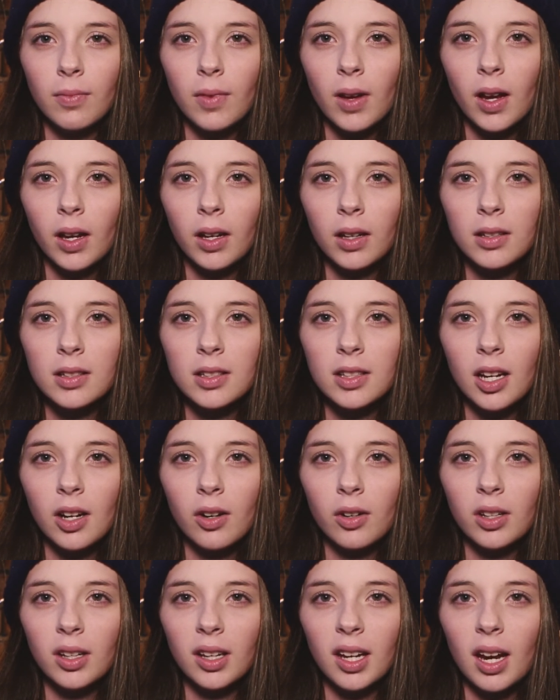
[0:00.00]
I can stare
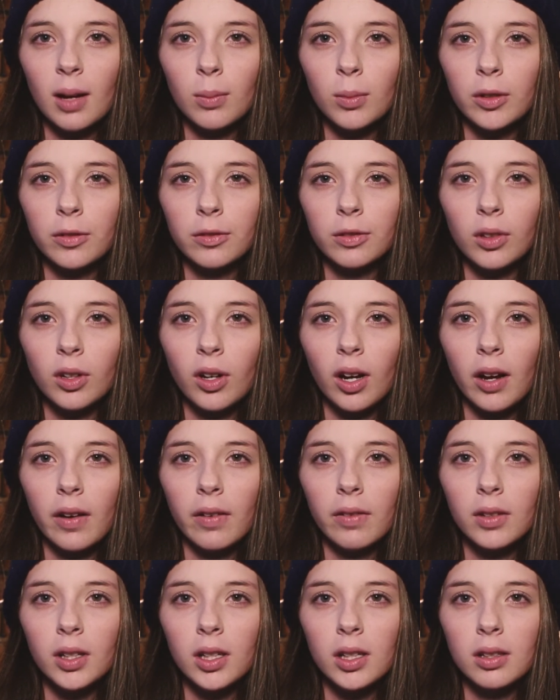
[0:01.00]
at the camera
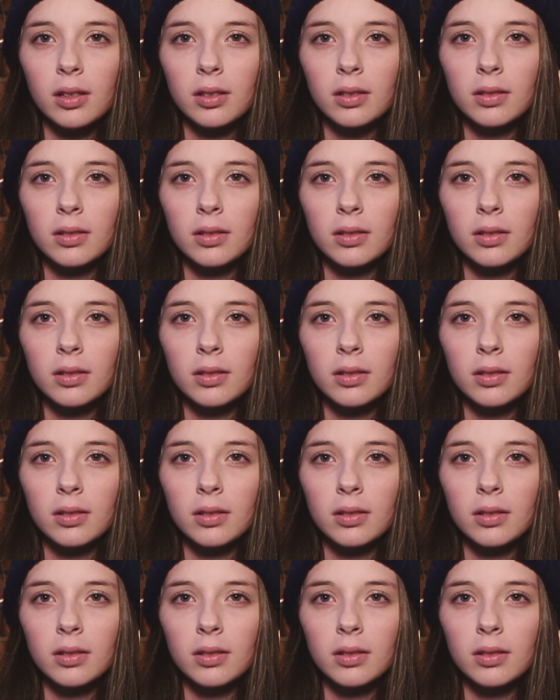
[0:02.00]
forever.